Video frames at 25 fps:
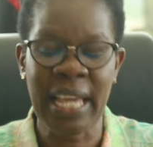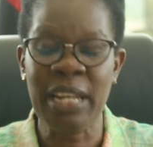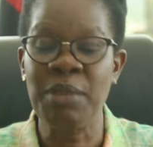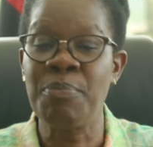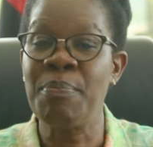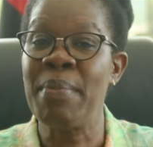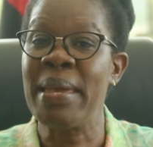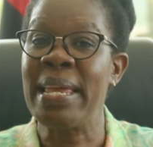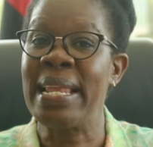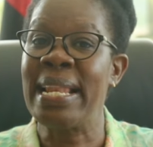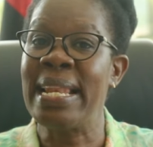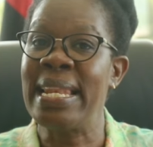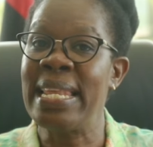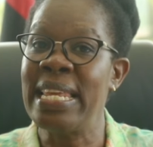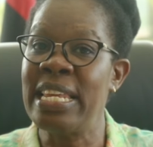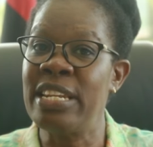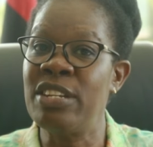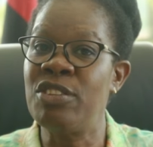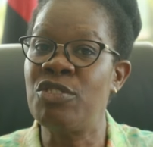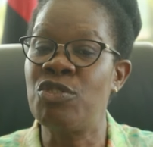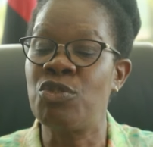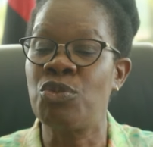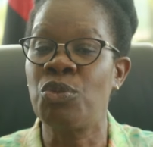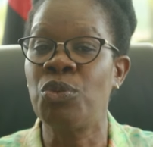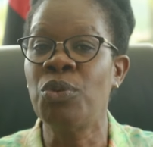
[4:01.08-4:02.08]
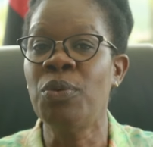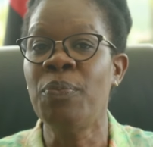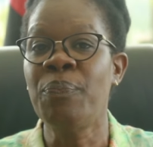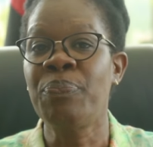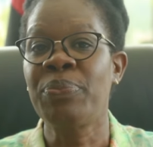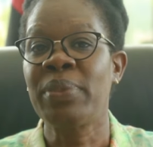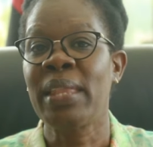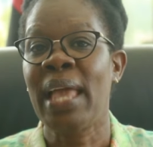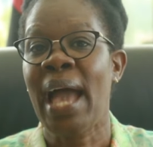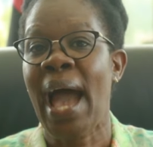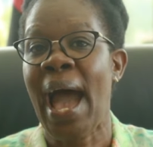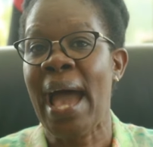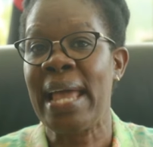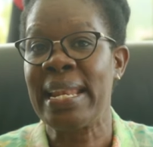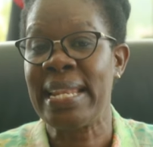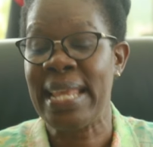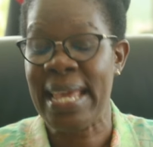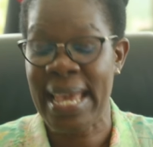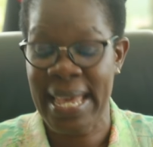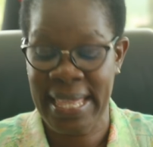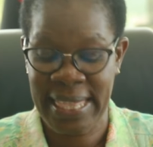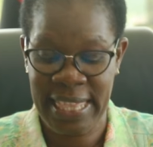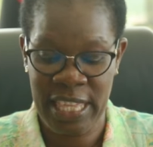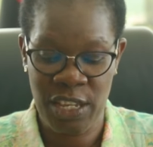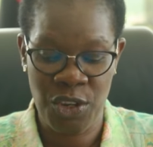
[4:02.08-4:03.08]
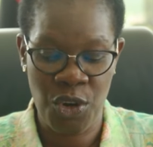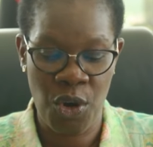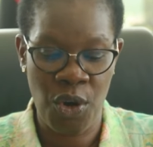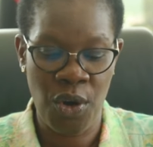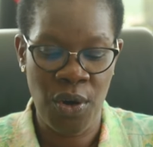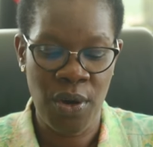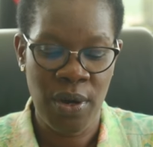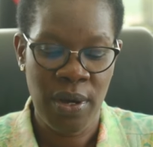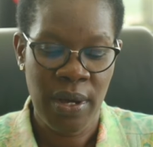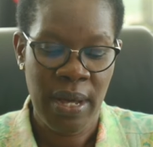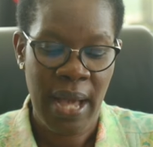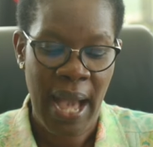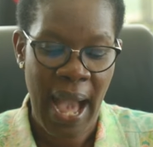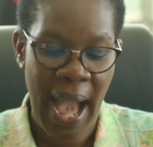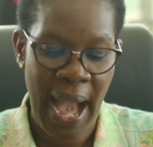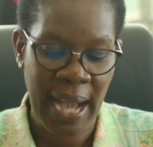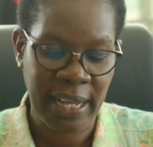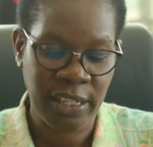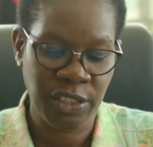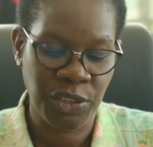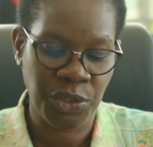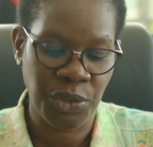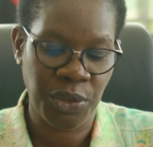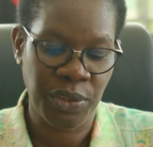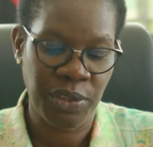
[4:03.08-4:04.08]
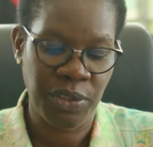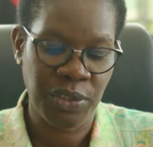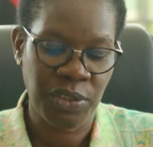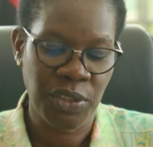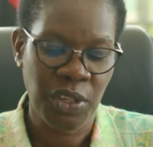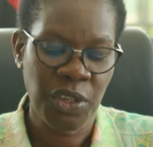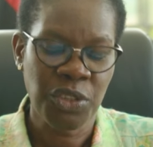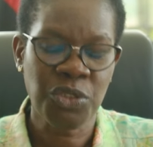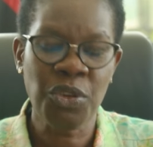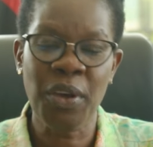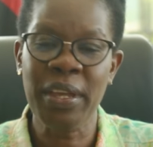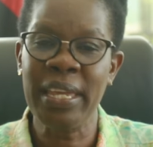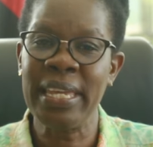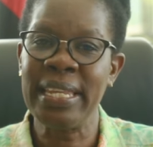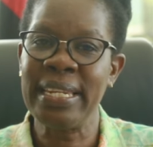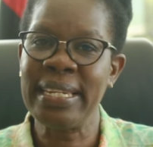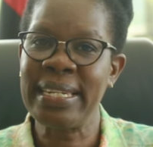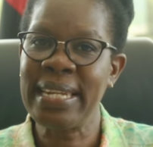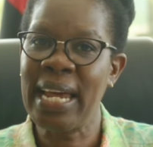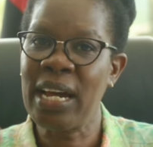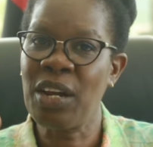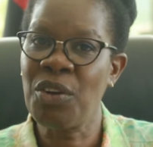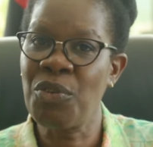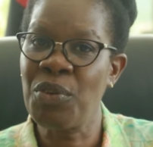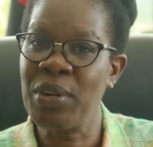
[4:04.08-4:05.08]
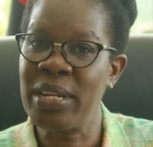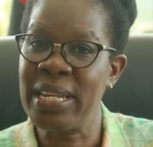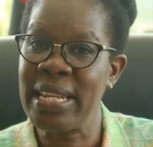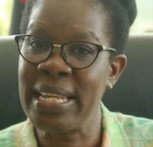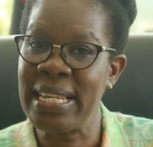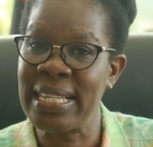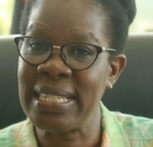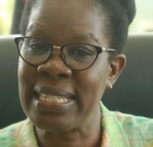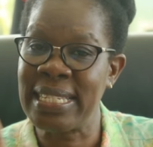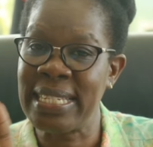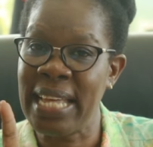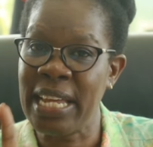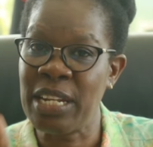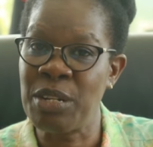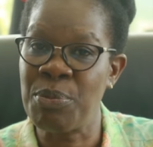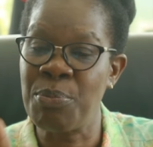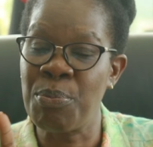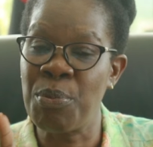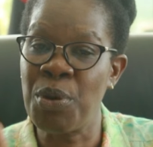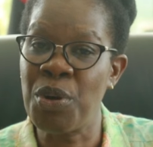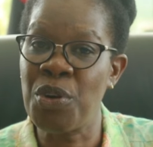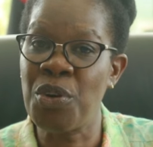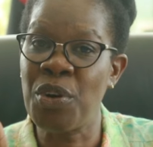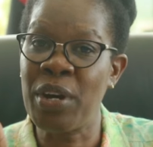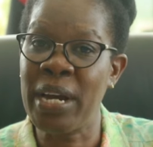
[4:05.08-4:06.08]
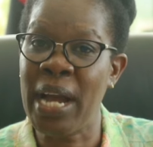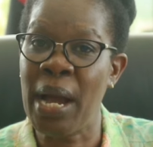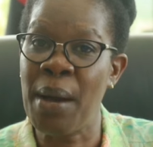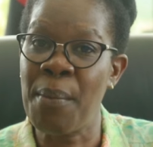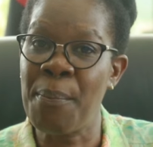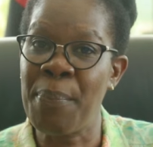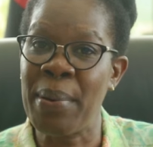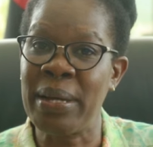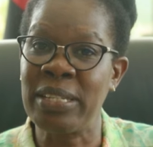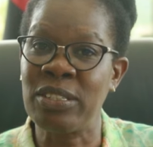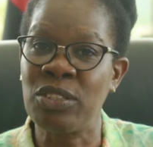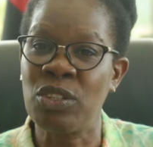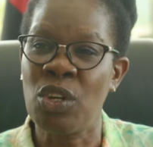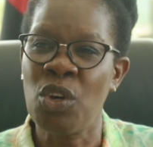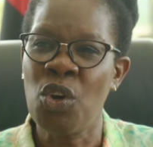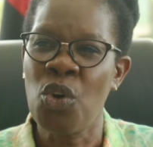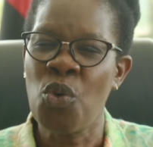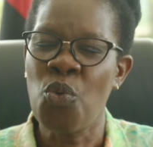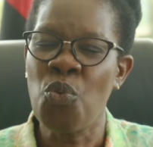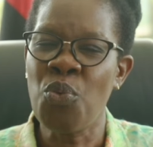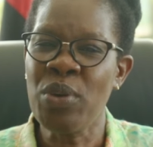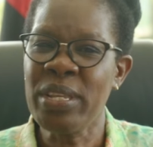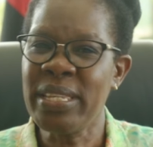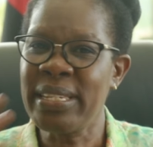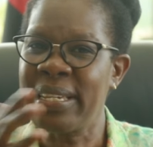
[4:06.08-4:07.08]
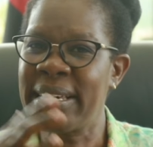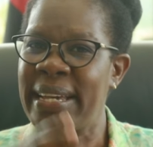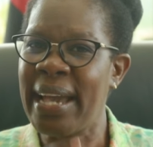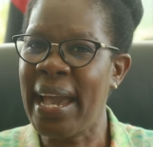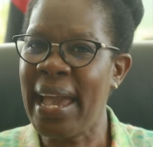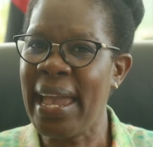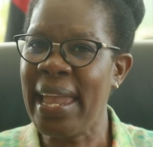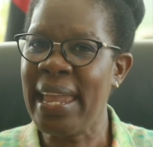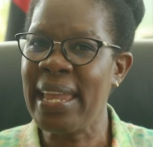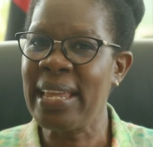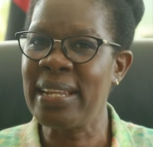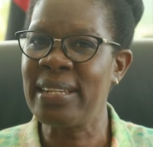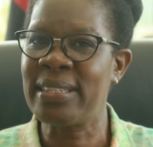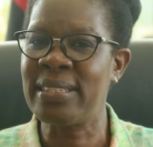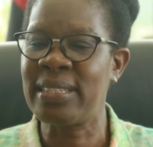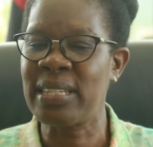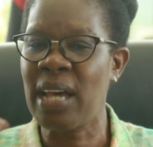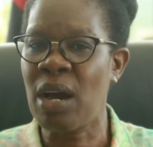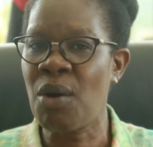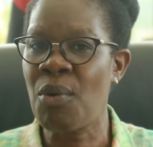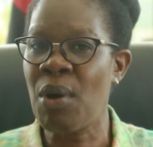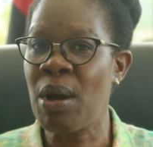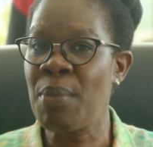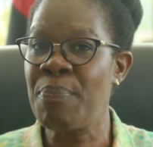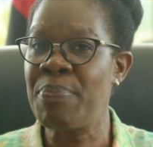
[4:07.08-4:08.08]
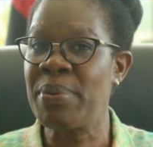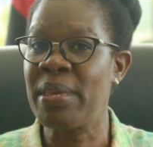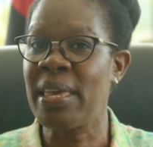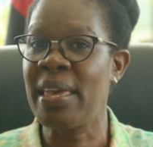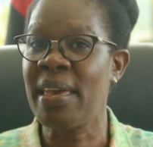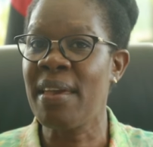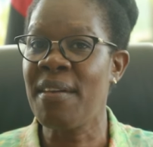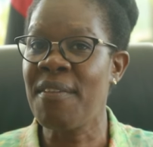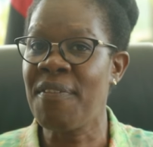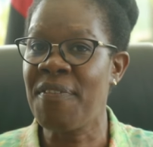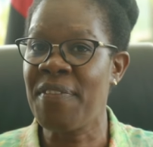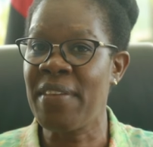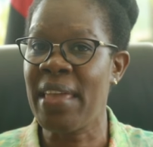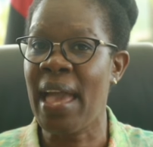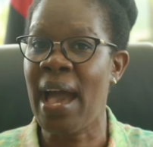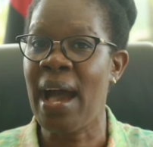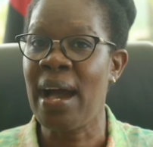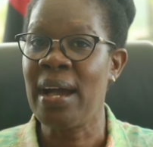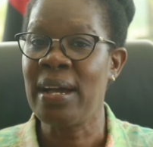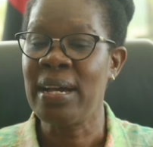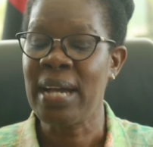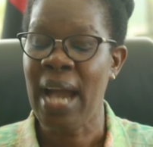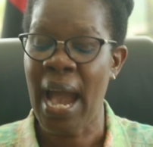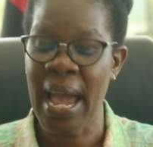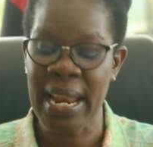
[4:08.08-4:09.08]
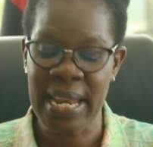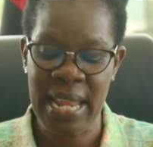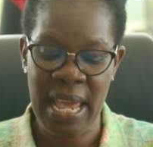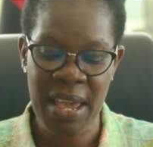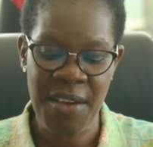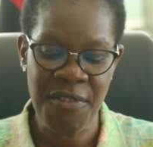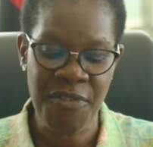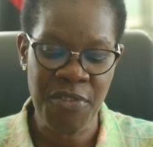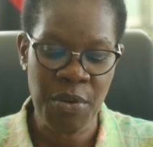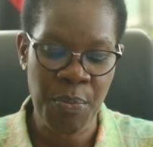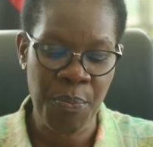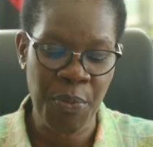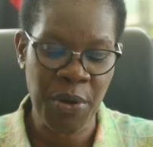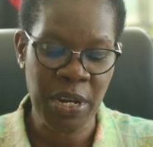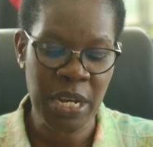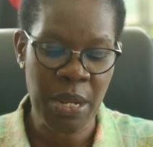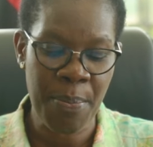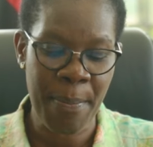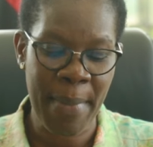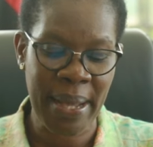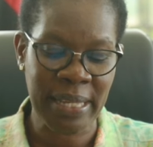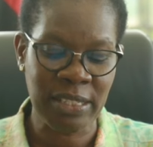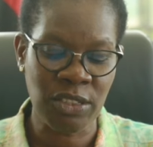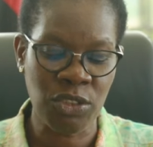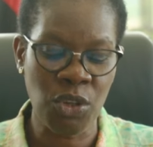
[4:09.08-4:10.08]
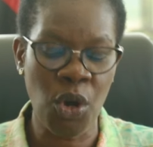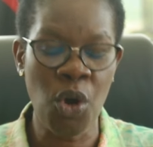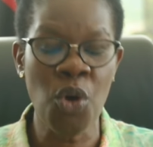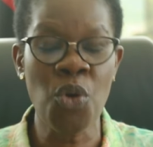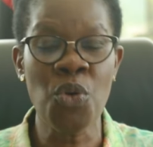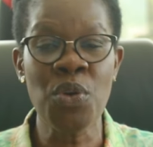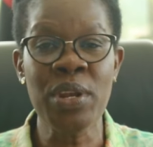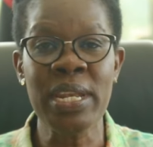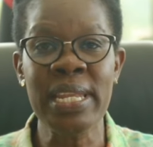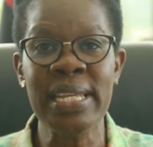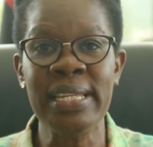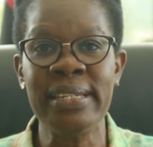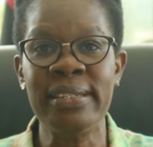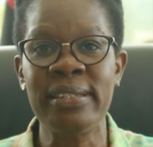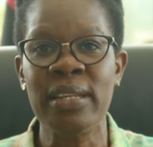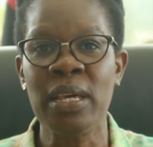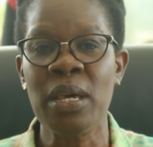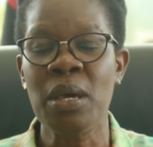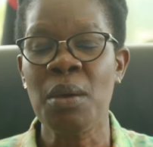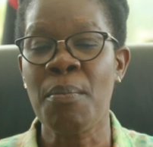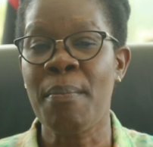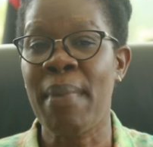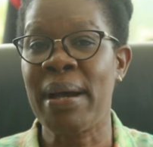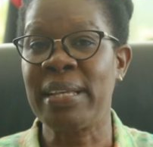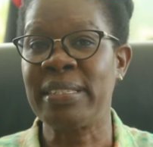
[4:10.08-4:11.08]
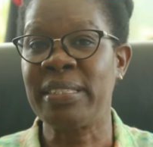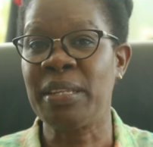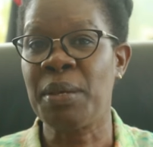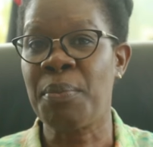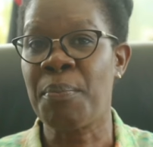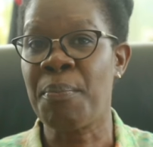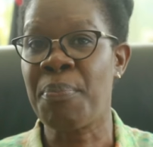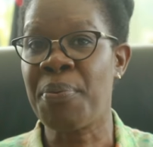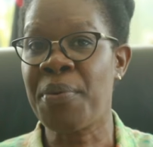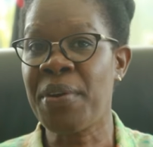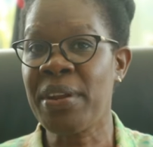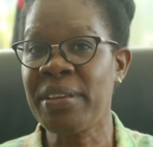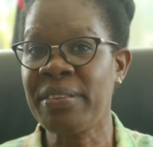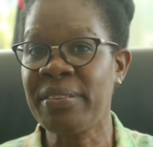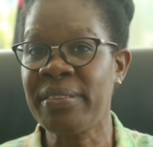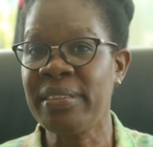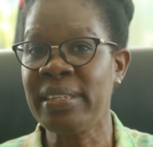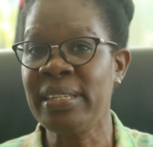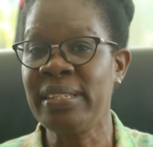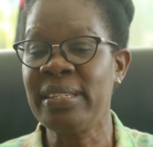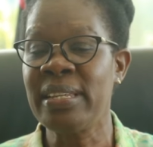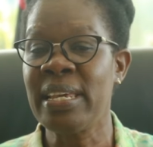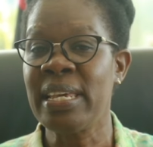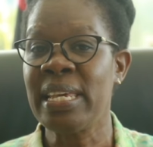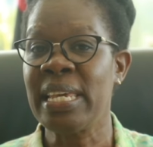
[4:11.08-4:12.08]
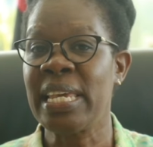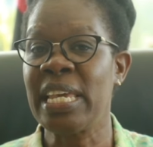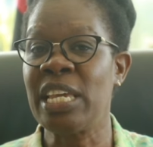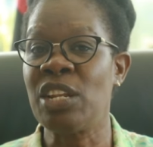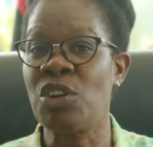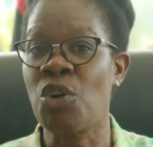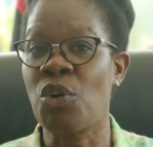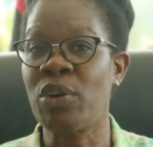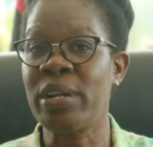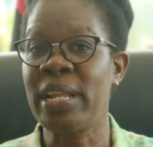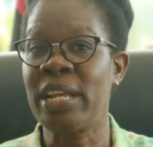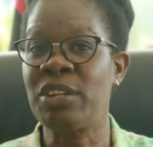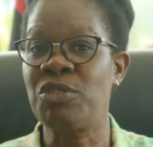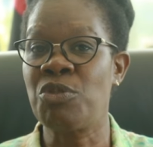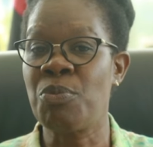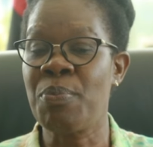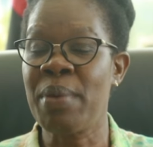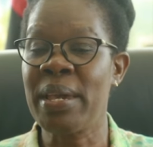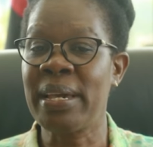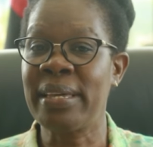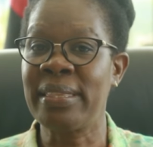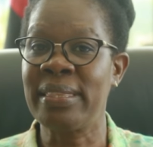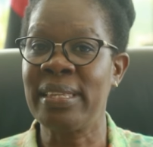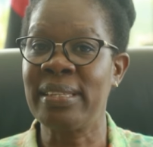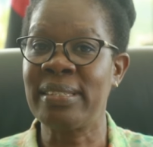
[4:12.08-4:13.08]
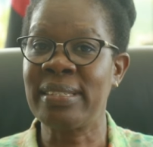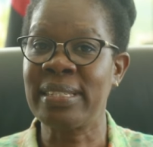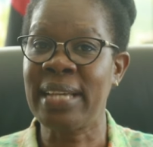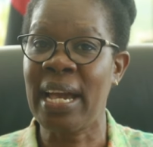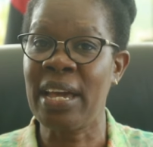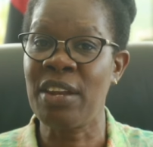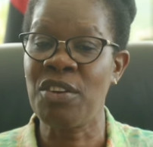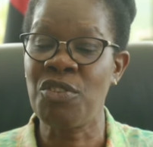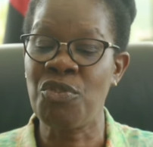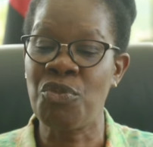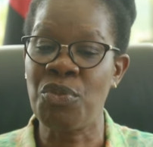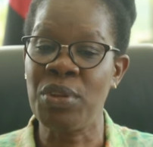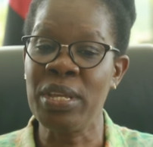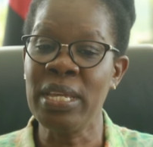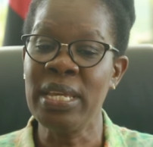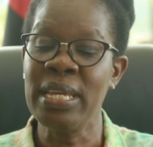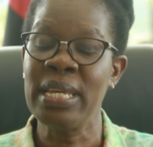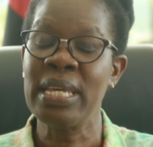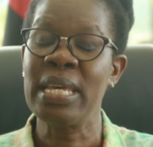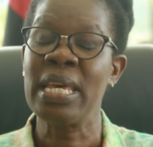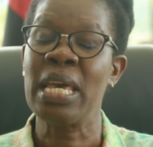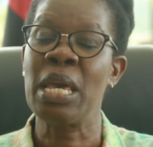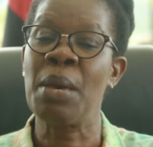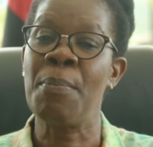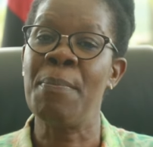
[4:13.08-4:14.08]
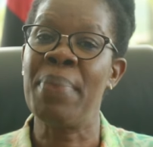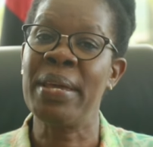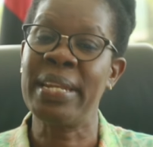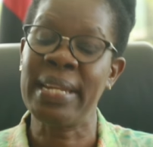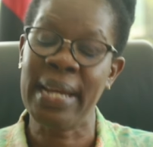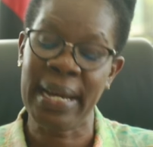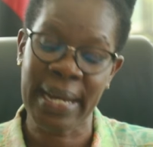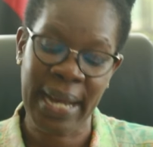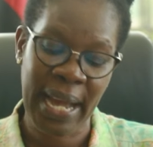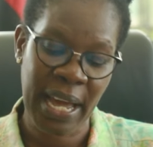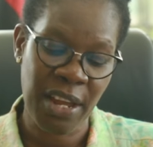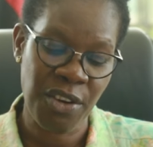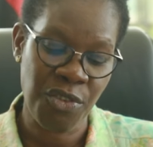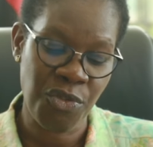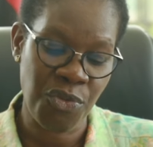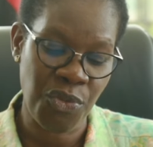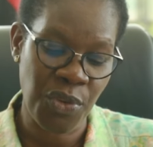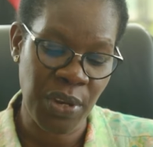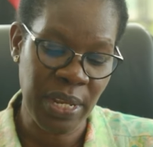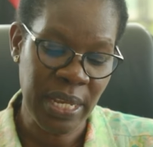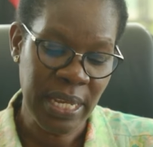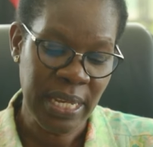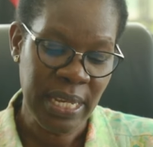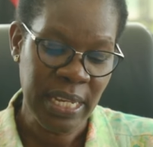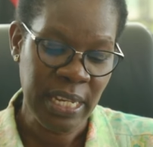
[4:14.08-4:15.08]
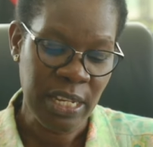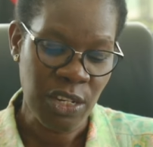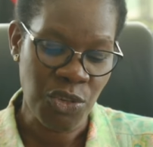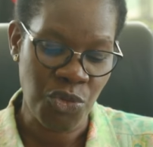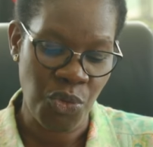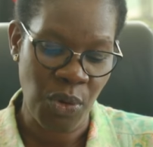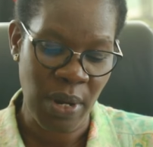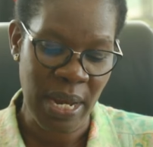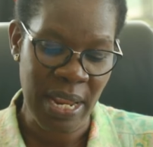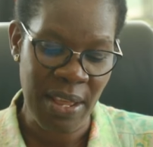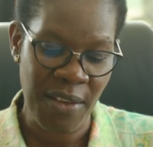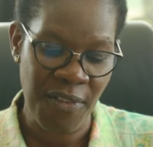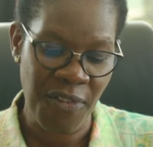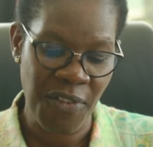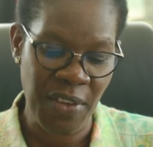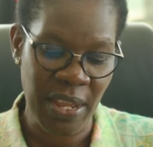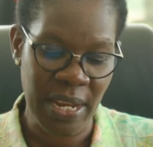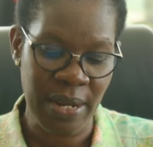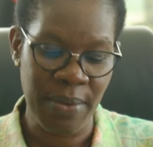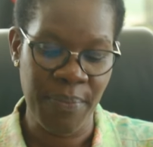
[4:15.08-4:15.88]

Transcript: that may lead to unethical actions. So integrity is that moral compass which guides our behavior and everybody must own it, must embrace it in order to make this country a better country to live